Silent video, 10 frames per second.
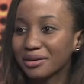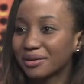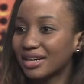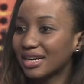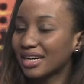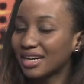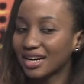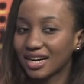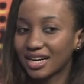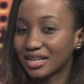or
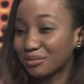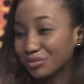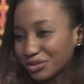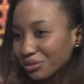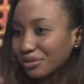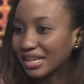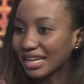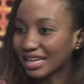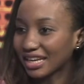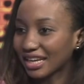
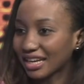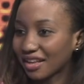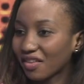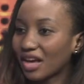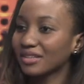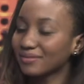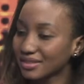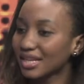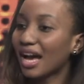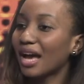donating, a lot of
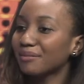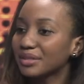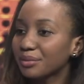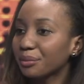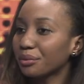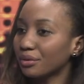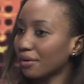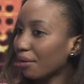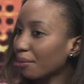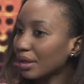times people
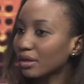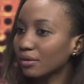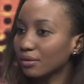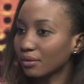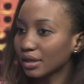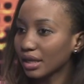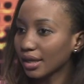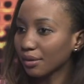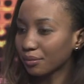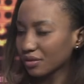don't want to
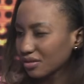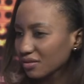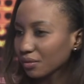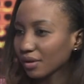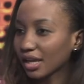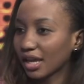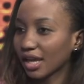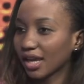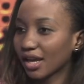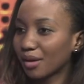donate, which is
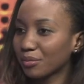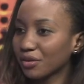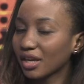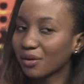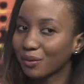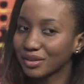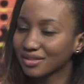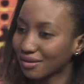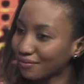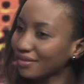okay. You can always
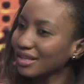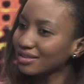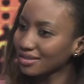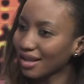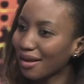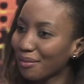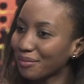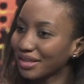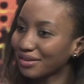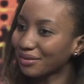convince them,
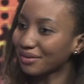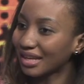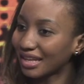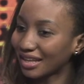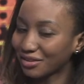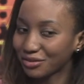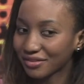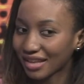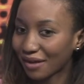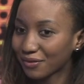and you
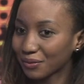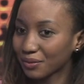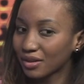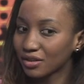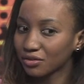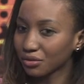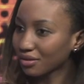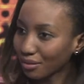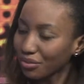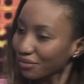just have to show
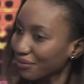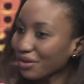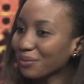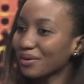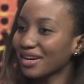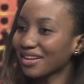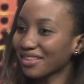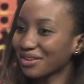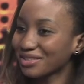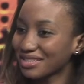them through your work
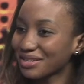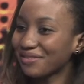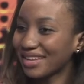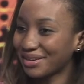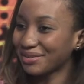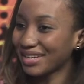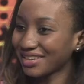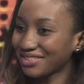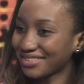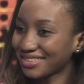that you deserve their
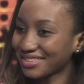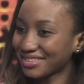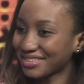donation. So